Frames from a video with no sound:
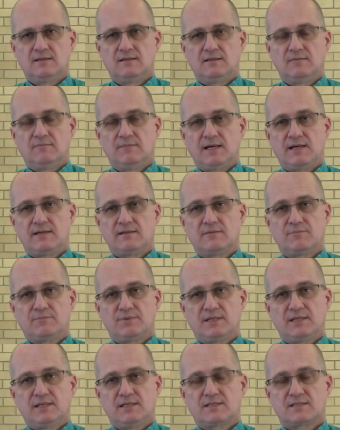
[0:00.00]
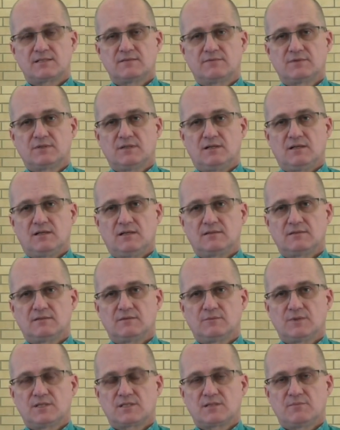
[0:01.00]
And may the peace of God,
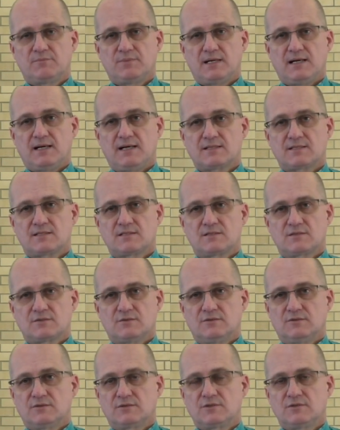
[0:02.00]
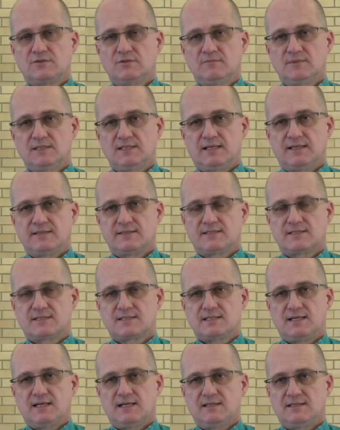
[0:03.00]
which surpasses all human
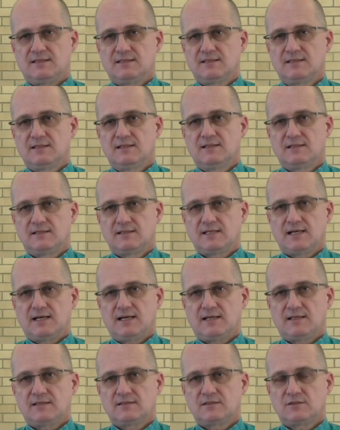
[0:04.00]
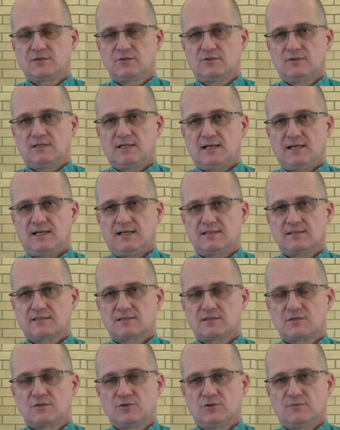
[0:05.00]
understanding, guard your hearts,
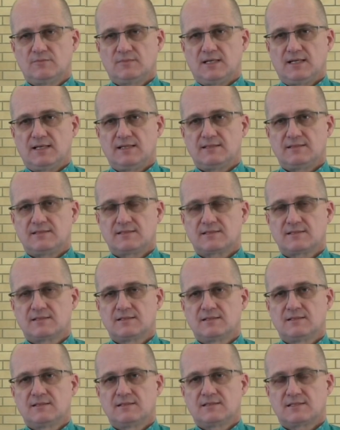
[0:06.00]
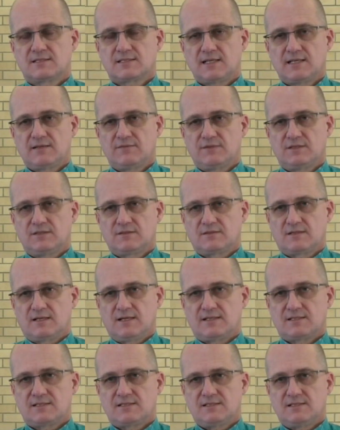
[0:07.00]
your minds, safe in
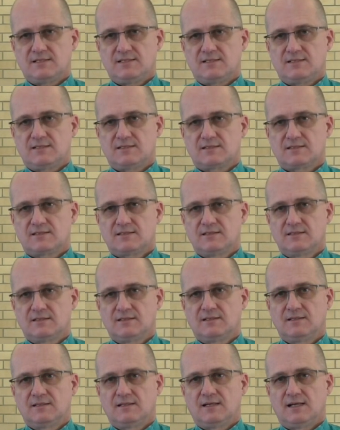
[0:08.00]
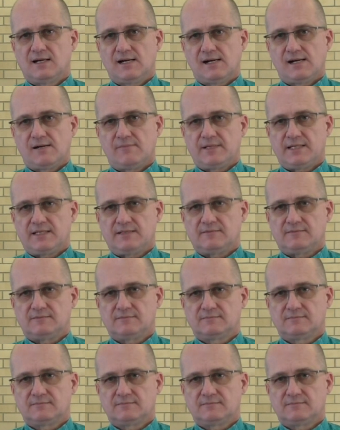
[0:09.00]
Christ Jesus. Amen.